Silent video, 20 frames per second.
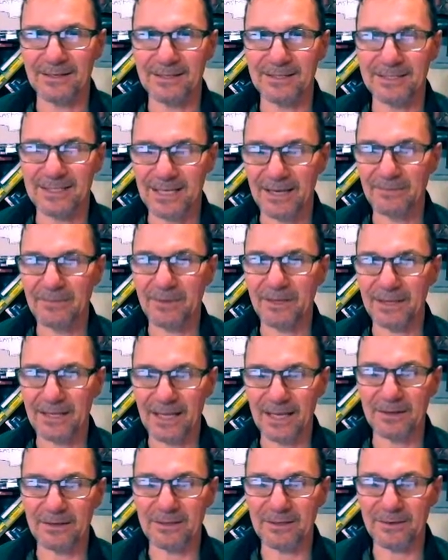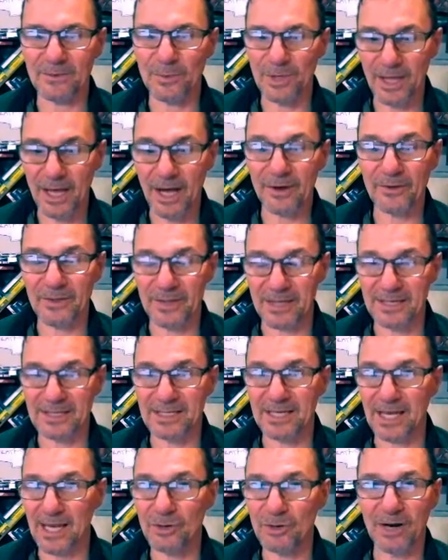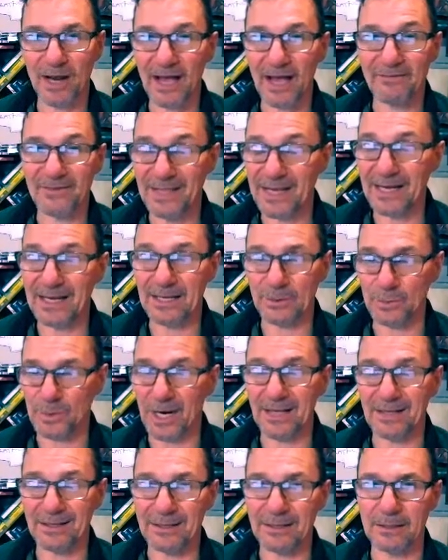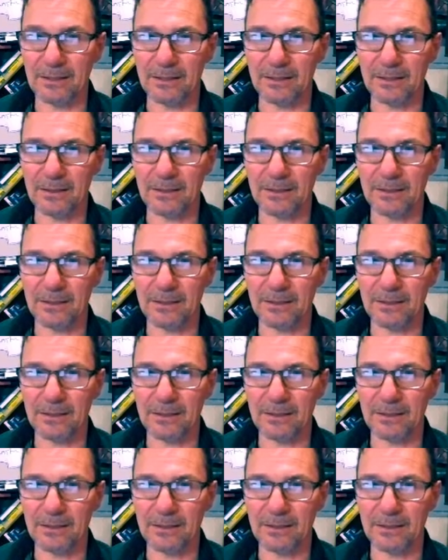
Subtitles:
Something that without this I couldn't have done what I did.